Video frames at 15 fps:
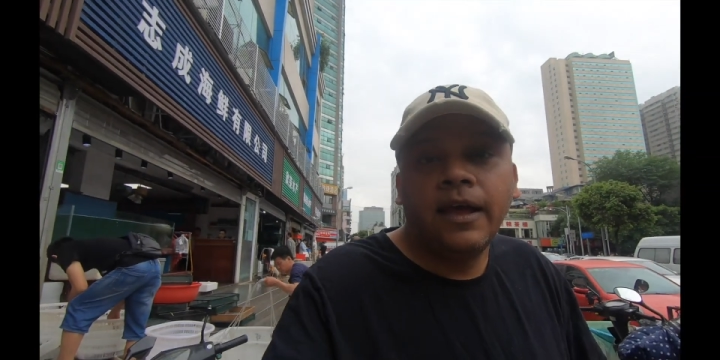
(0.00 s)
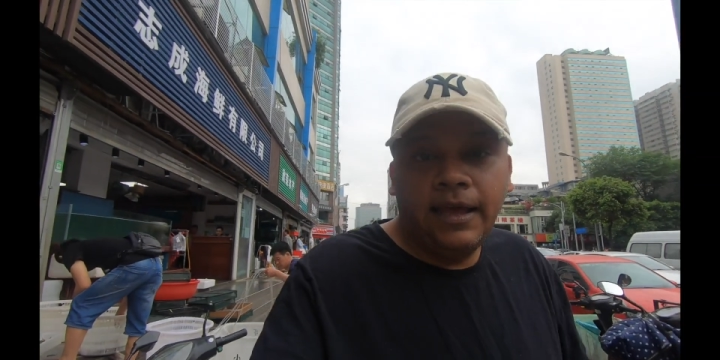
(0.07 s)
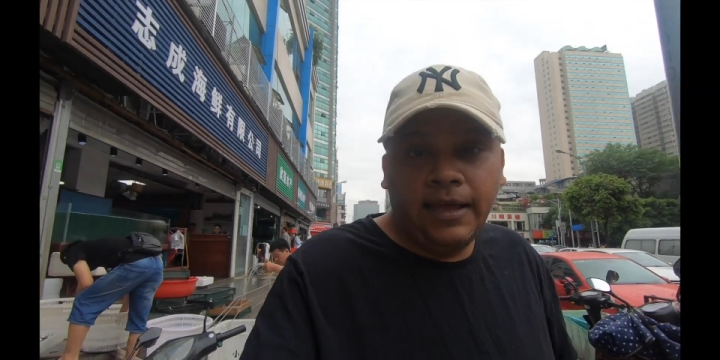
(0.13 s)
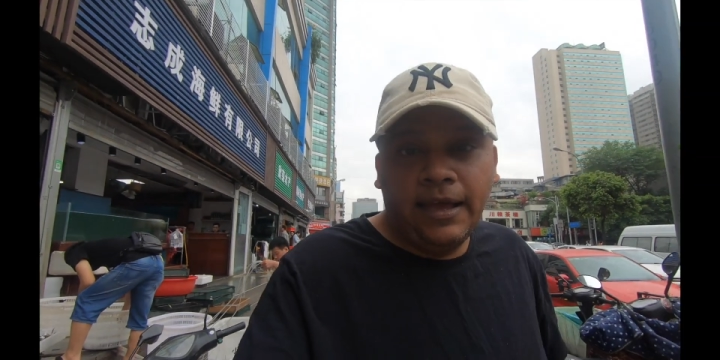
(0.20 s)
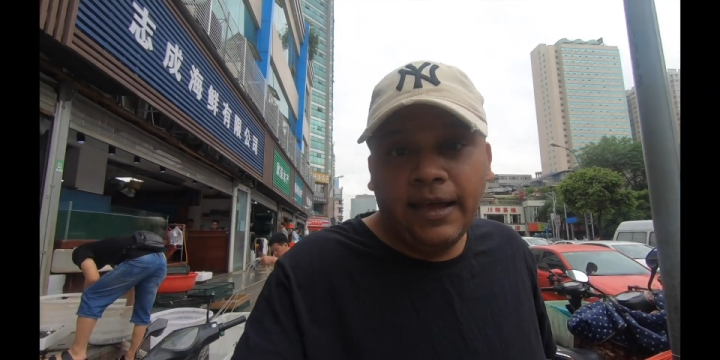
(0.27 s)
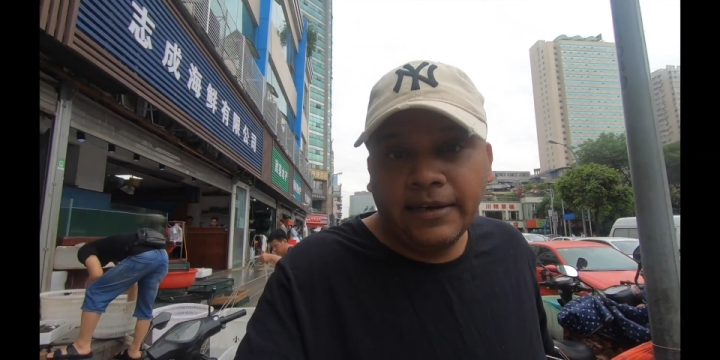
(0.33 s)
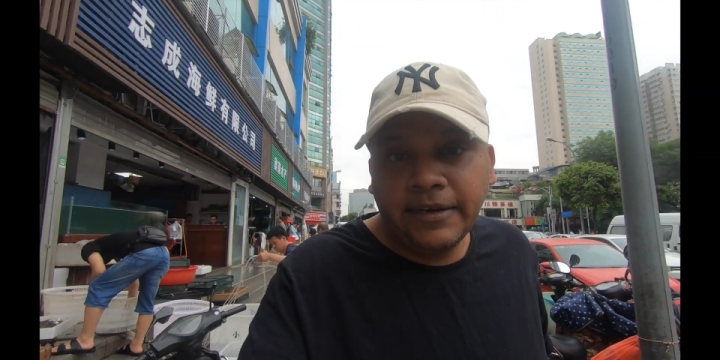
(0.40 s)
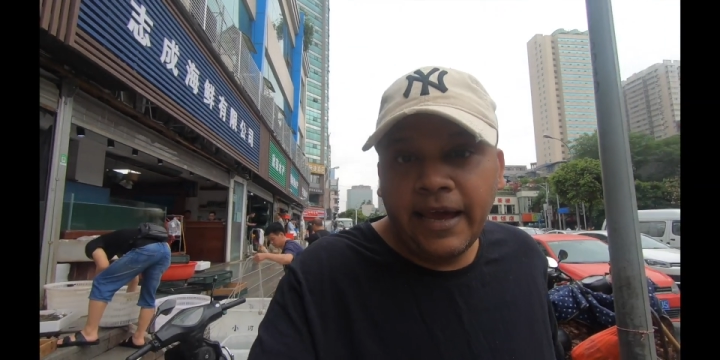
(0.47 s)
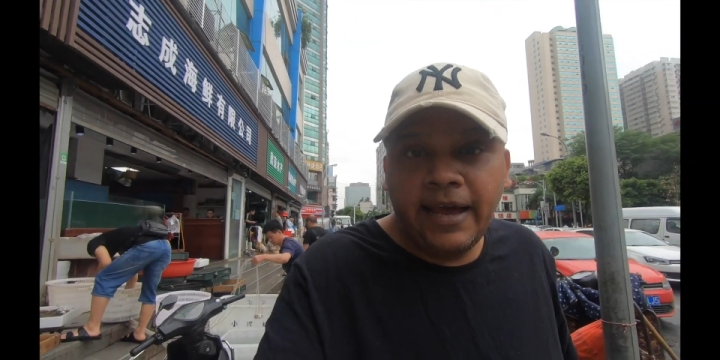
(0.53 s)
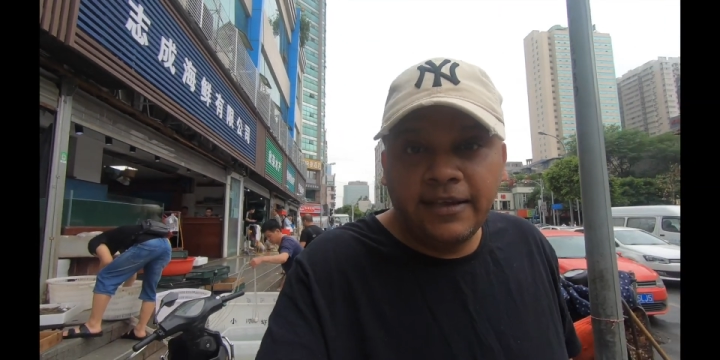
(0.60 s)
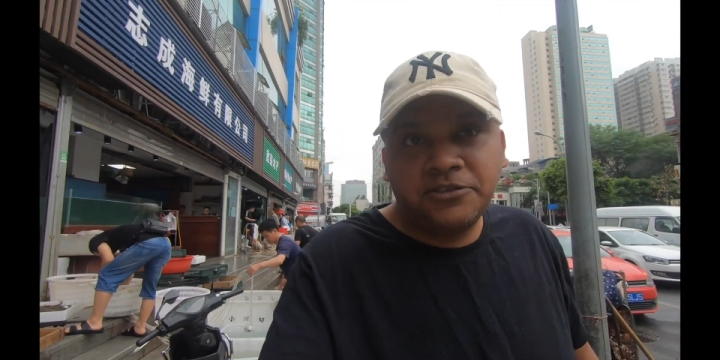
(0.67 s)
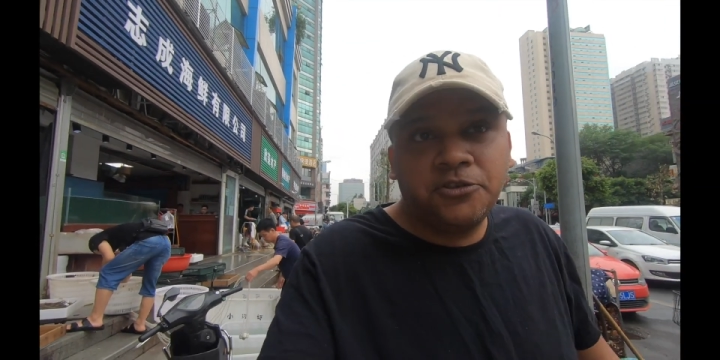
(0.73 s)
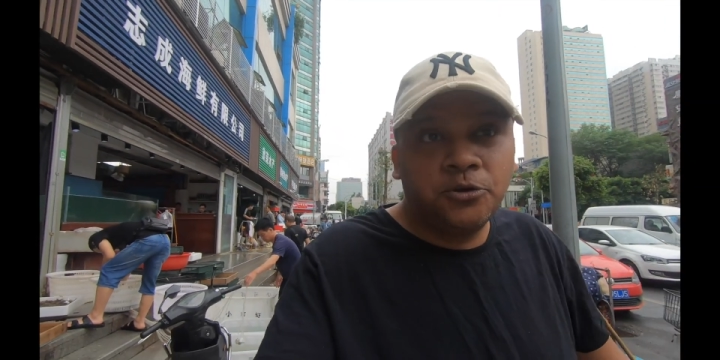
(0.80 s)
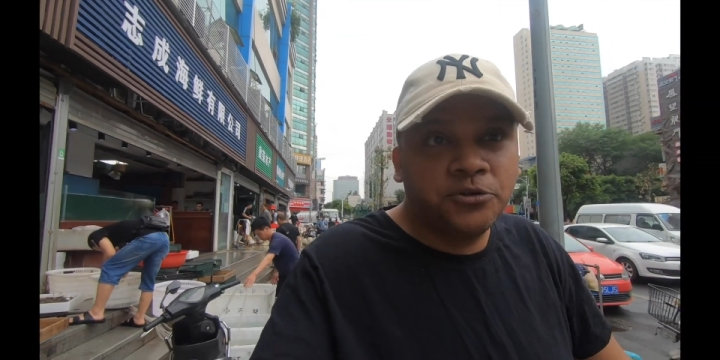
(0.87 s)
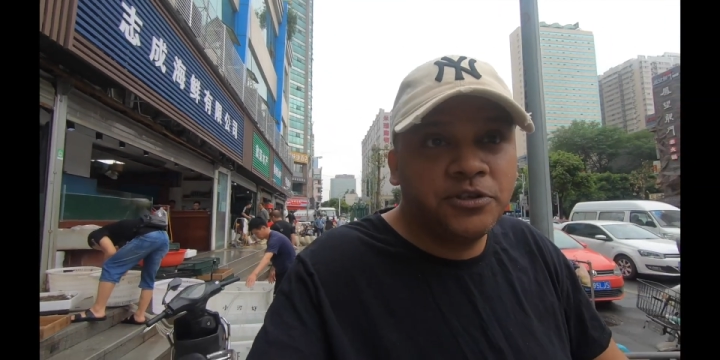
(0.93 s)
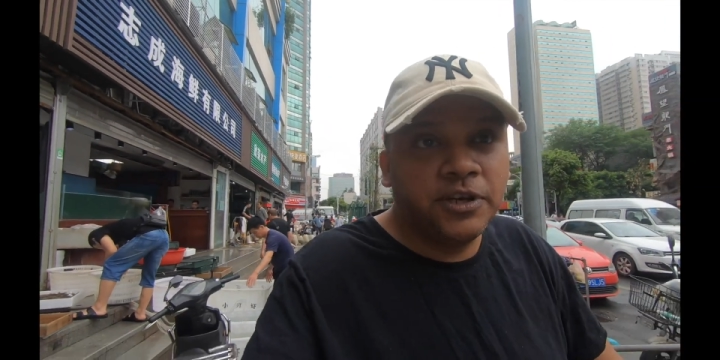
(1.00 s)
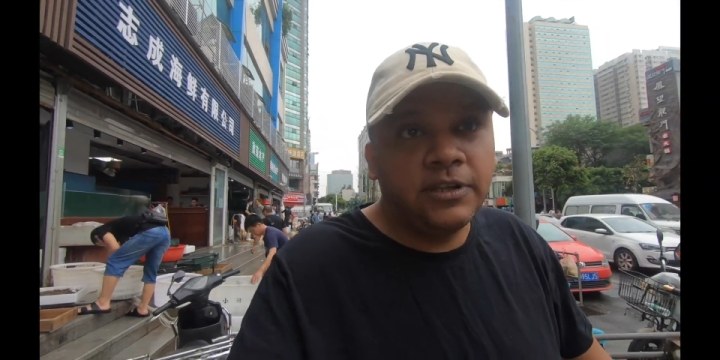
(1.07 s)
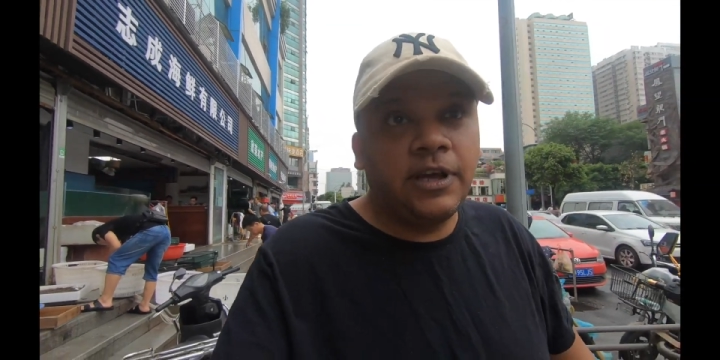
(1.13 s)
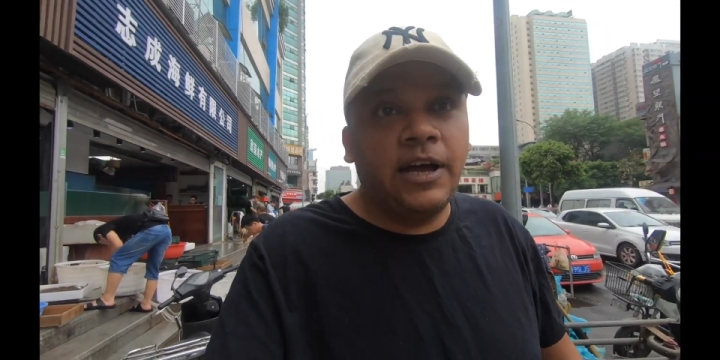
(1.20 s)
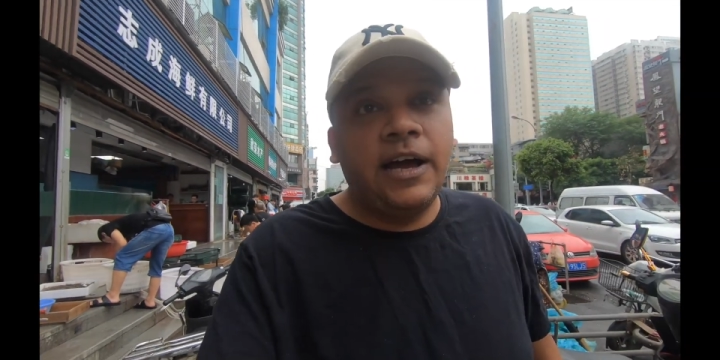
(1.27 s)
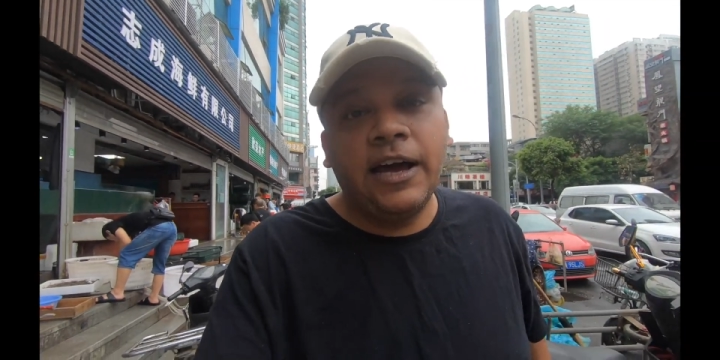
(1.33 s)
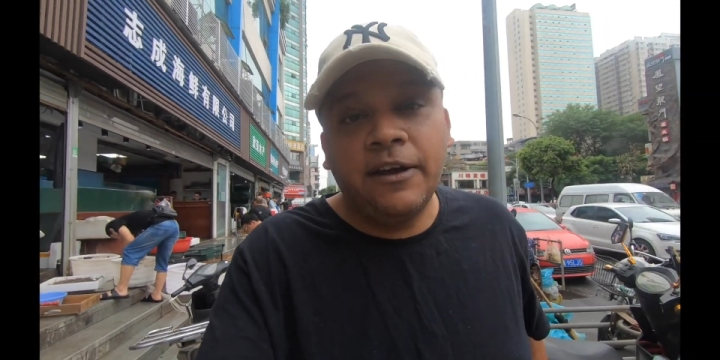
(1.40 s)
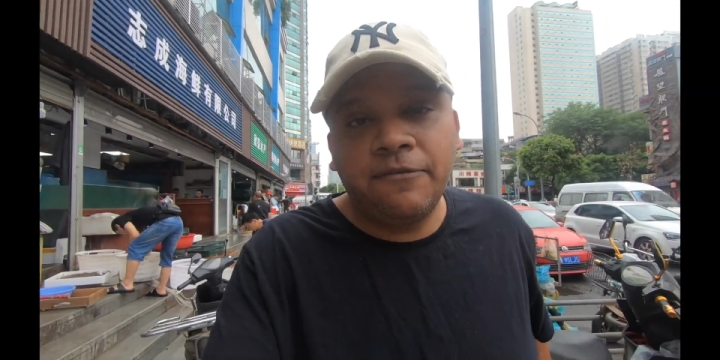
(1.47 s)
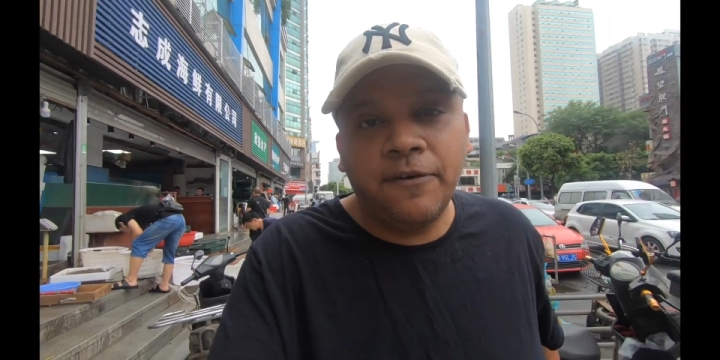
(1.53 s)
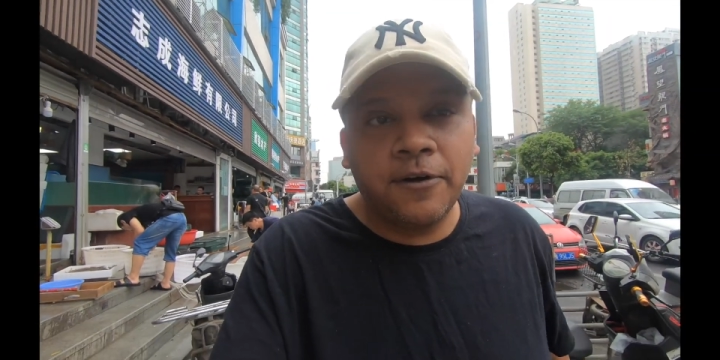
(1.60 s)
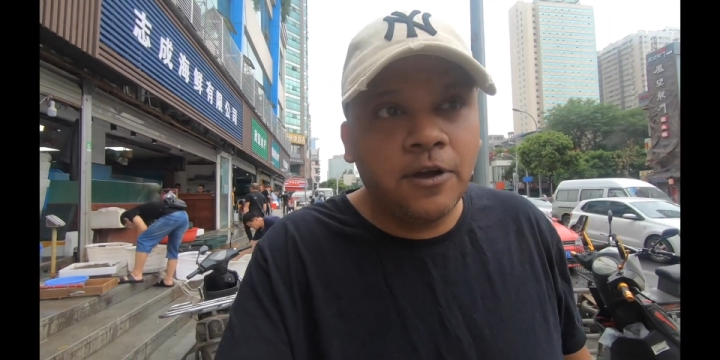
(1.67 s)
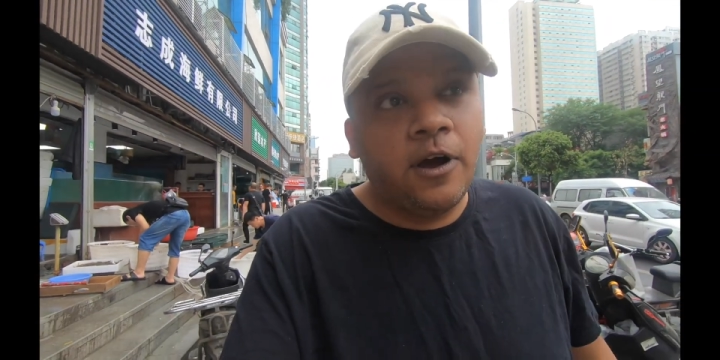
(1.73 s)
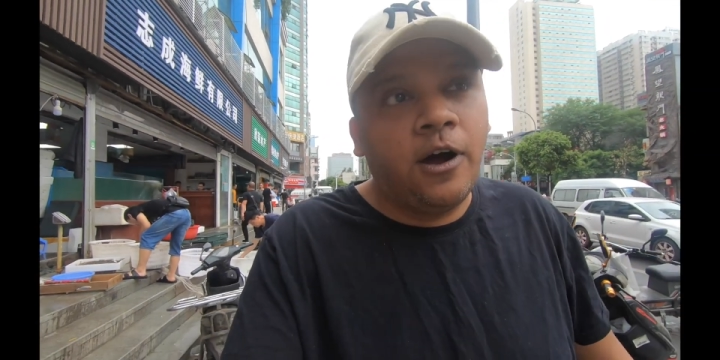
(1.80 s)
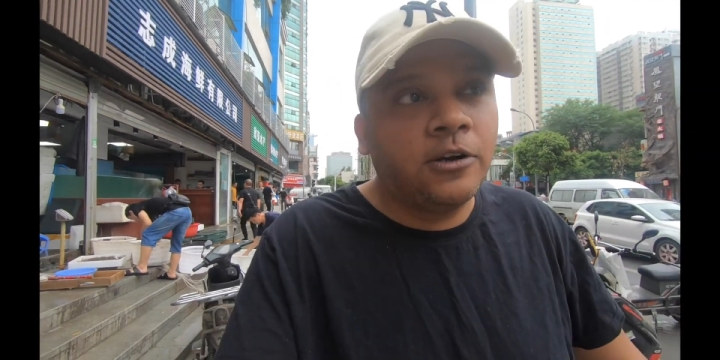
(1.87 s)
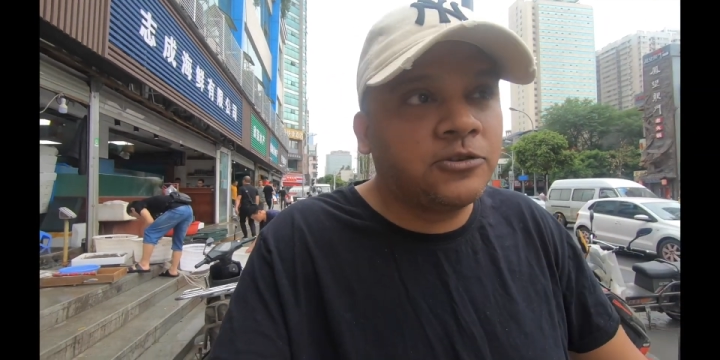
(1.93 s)
And as usual, I
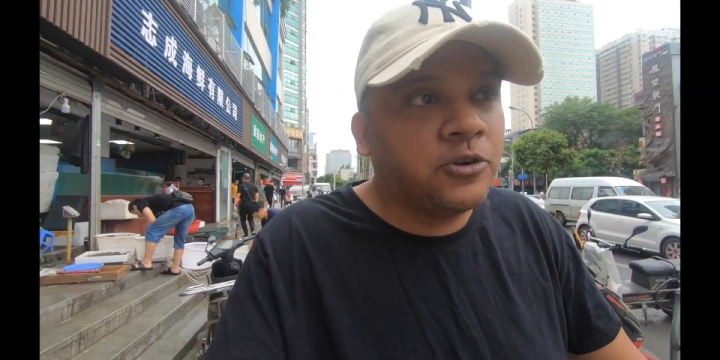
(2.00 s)
forgot